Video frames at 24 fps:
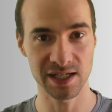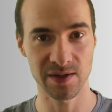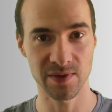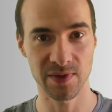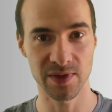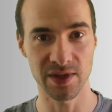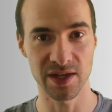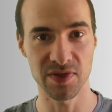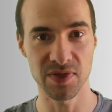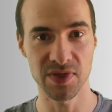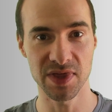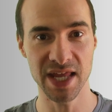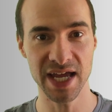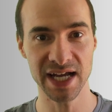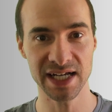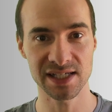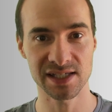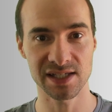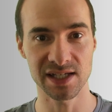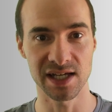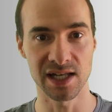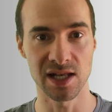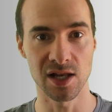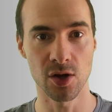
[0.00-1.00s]
the
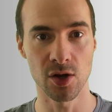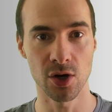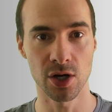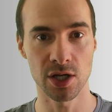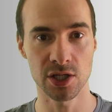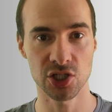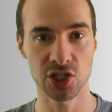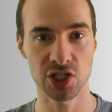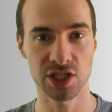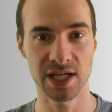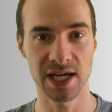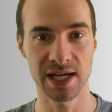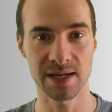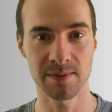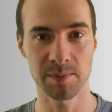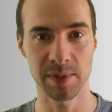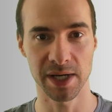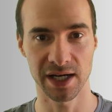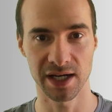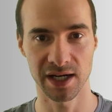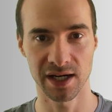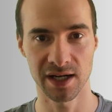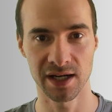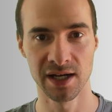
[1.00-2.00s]
next alert
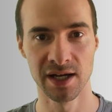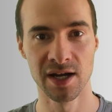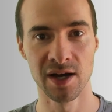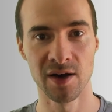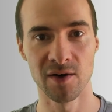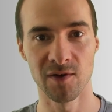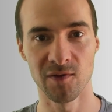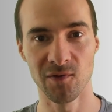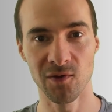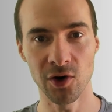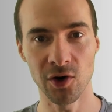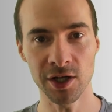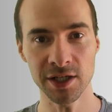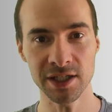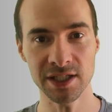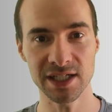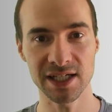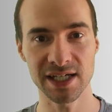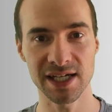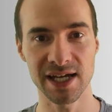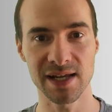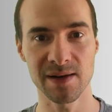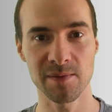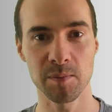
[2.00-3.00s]
10-bagger, one
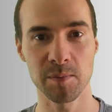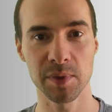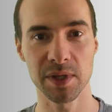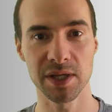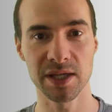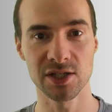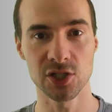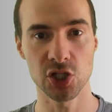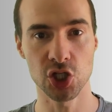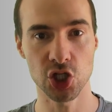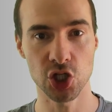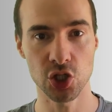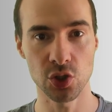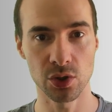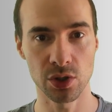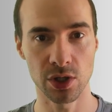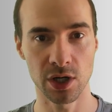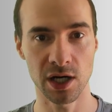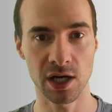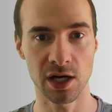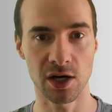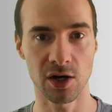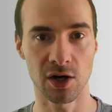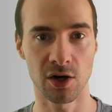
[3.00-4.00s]
can be
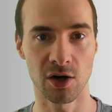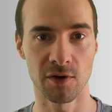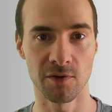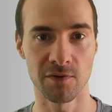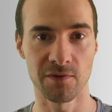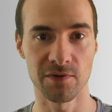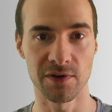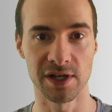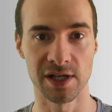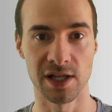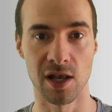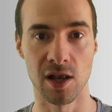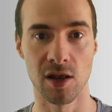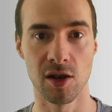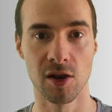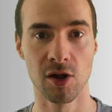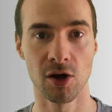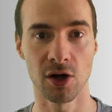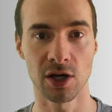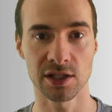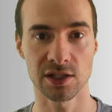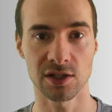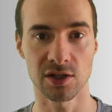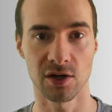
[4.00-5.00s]
sure of a
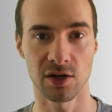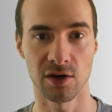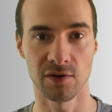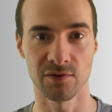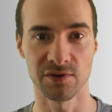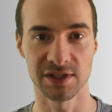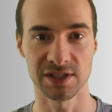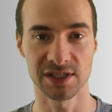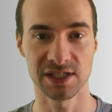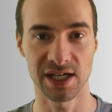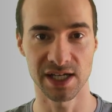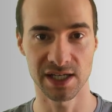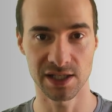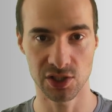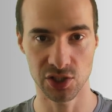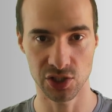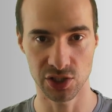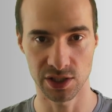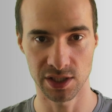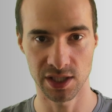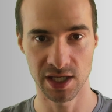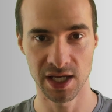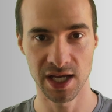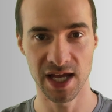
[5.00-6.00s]
lot of
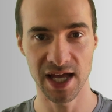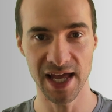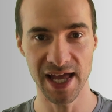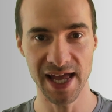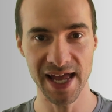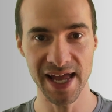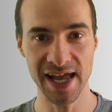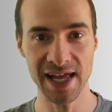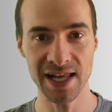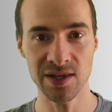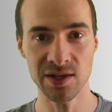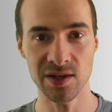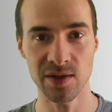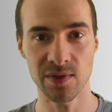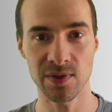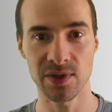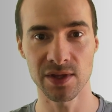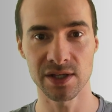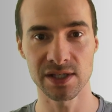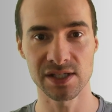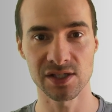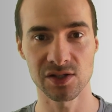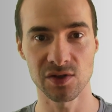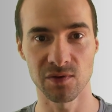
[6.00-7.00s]
attention and
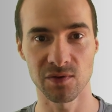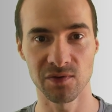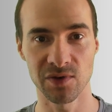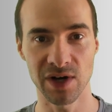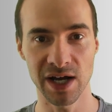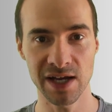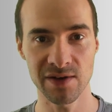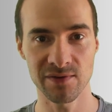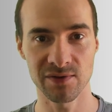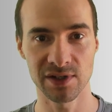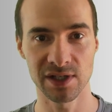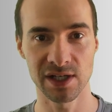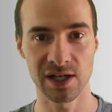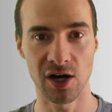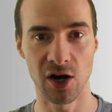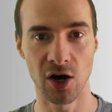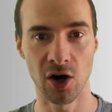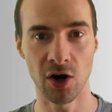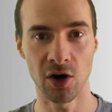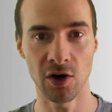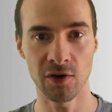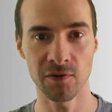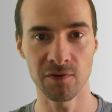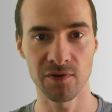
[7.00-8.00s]
the survival
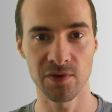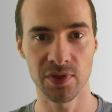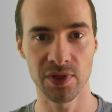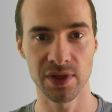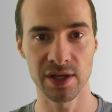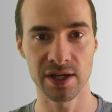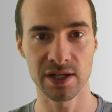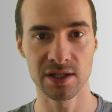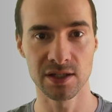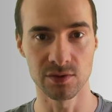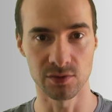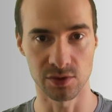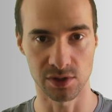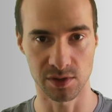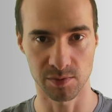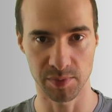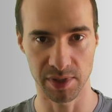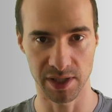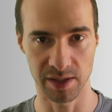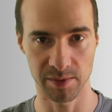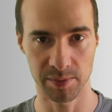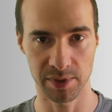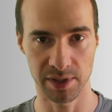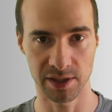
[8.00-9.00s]
of the
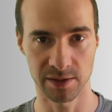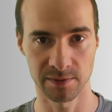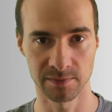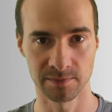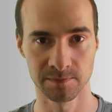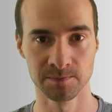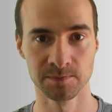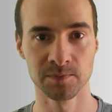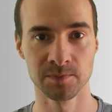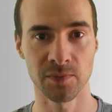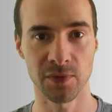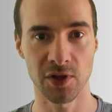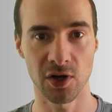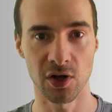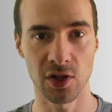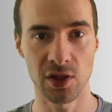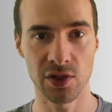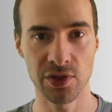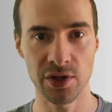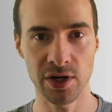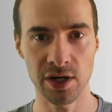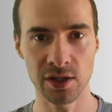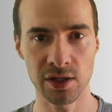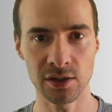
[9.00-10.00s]
newspaper.
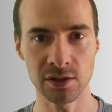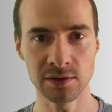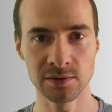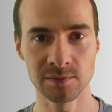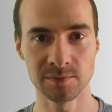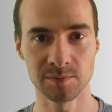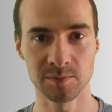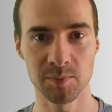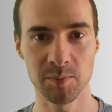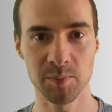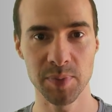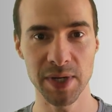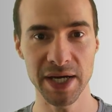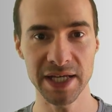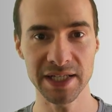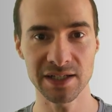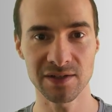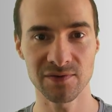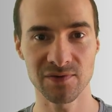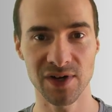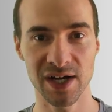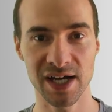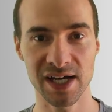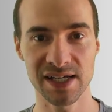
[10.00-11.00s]
Although bad
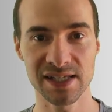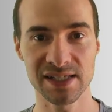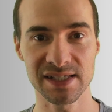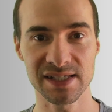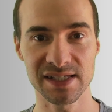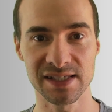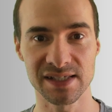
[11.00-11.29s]
advice is